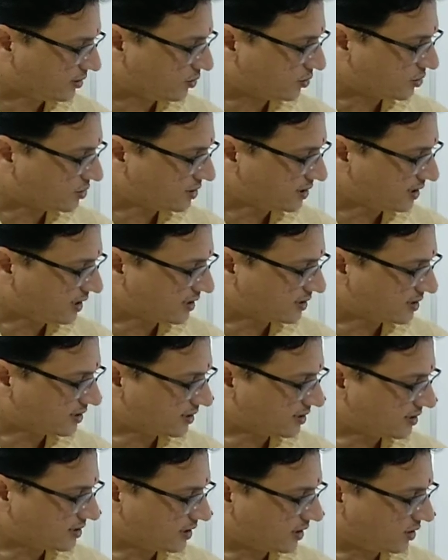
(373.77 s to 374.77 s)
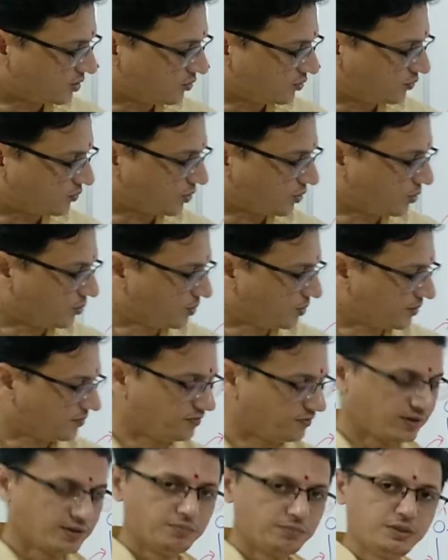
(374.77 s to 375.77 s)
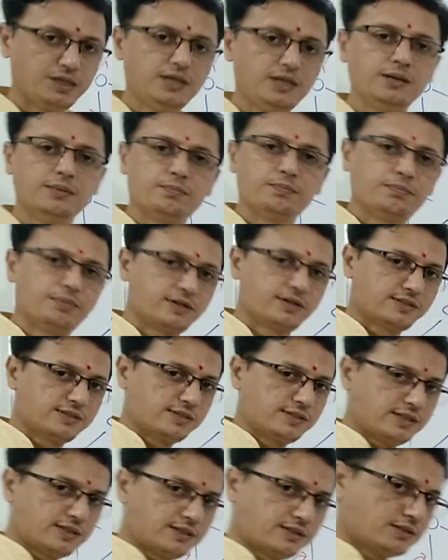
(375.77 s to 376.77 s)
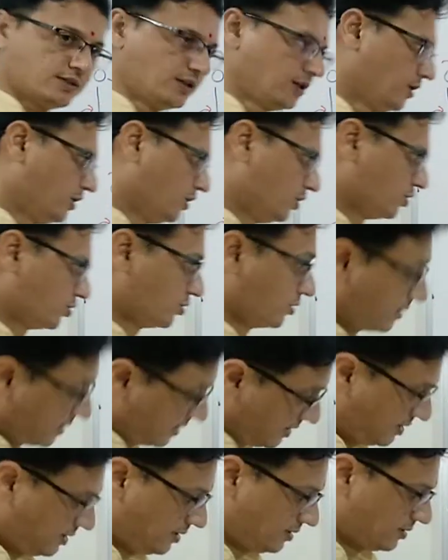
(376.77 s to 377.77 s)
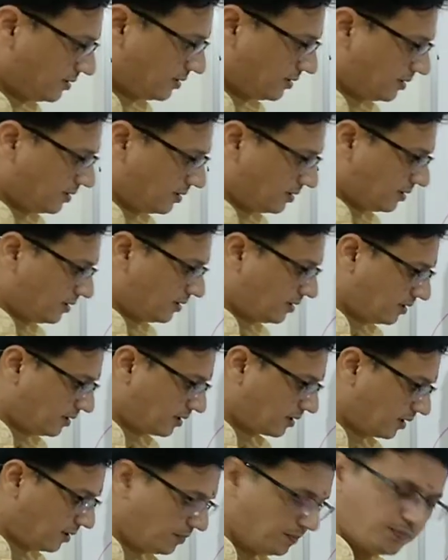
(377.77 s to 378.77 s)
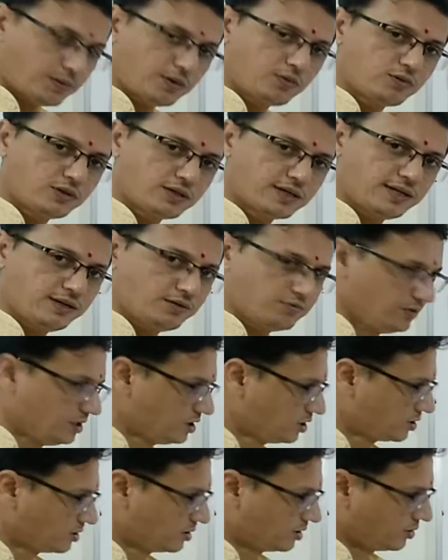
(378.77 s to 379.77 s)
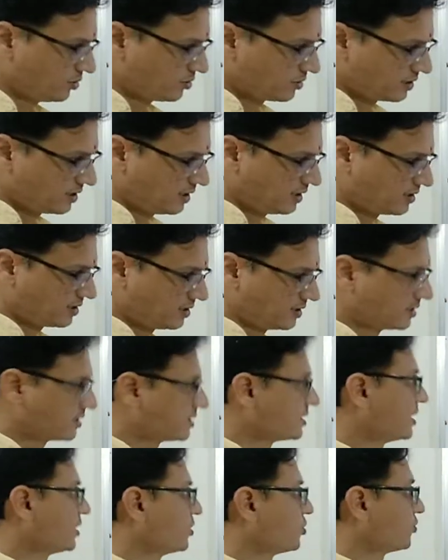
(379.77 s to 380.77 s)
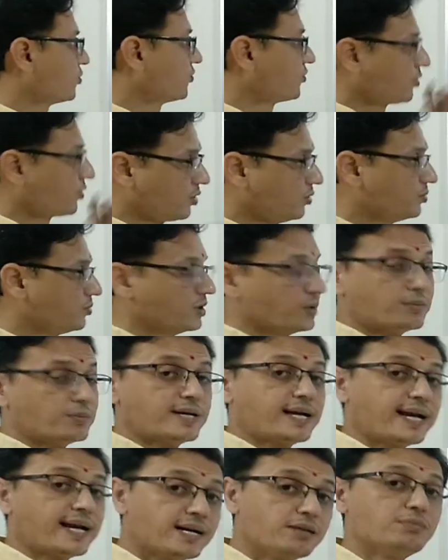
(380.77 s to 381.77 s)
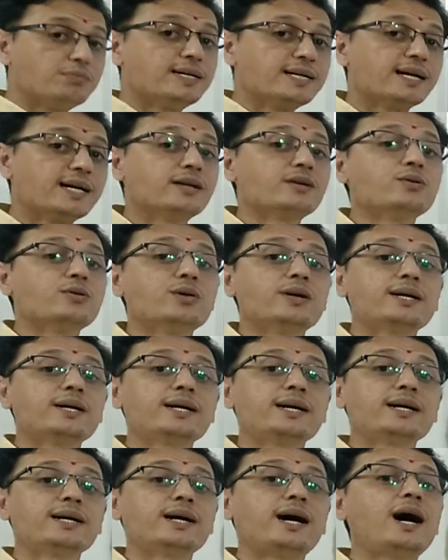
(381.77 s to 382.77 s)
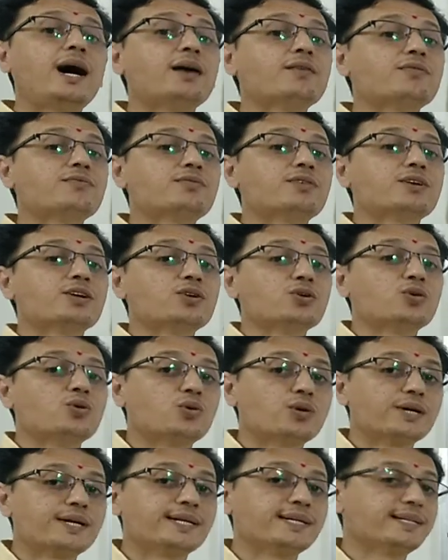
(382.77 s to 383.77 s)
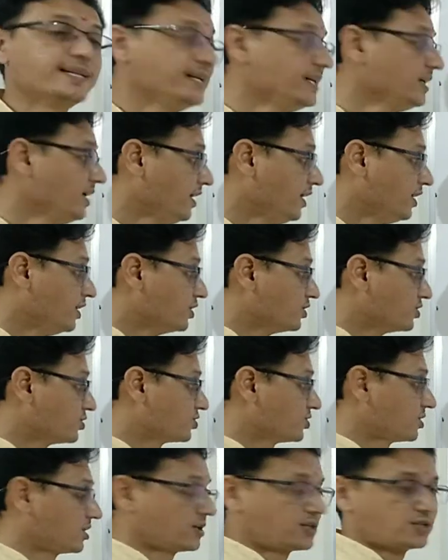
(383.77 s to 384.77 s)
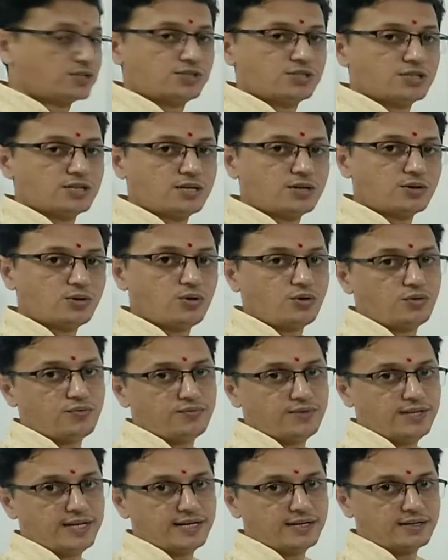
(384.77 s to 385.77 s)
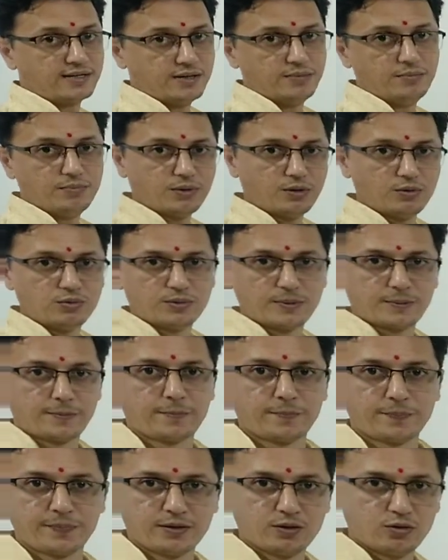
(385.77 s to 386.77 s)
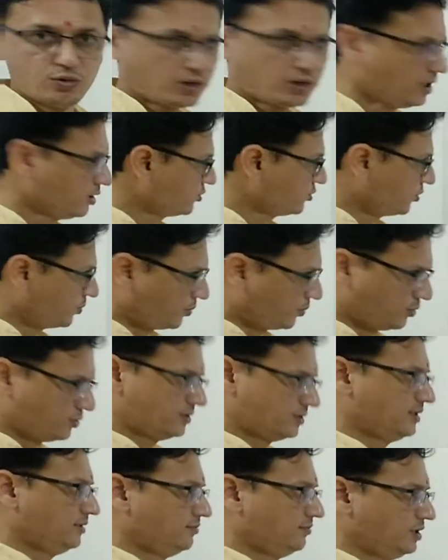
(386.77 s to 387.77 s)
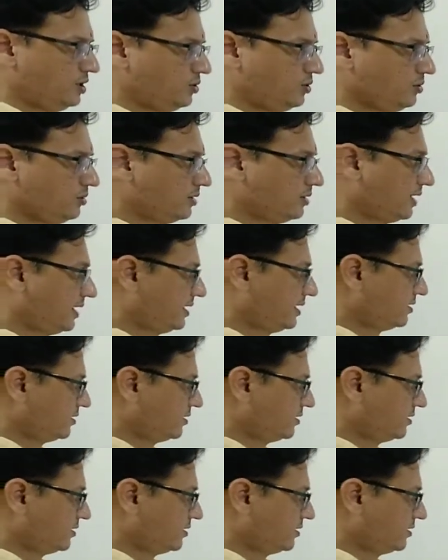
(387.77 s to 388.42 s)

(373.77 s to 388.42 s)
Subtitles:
oxidation state of chromium will be +6. So this is a compound in which the oxidation state of chromium can be calculated after knowing the structure of that. Okay, so pause the video and